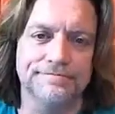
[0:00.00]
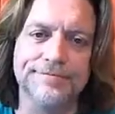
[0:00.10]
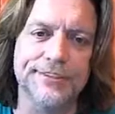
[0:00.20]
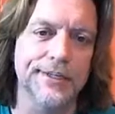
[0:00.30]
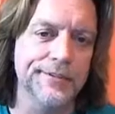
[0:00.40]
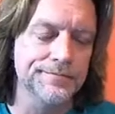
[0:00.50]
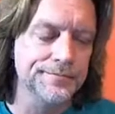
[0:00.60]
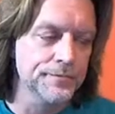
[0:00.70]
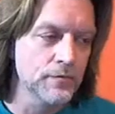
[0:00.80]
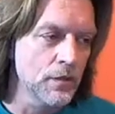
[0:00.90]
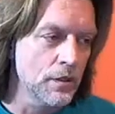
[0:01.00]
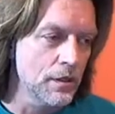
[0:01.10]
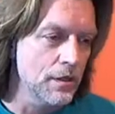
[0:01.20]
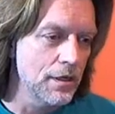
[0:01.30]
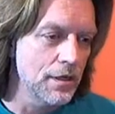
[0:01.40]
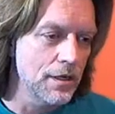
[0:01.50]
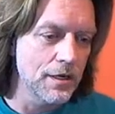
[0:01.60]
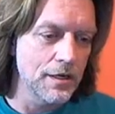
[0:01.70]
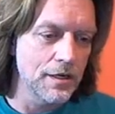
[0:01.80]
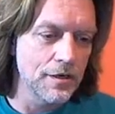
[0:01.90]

So uh,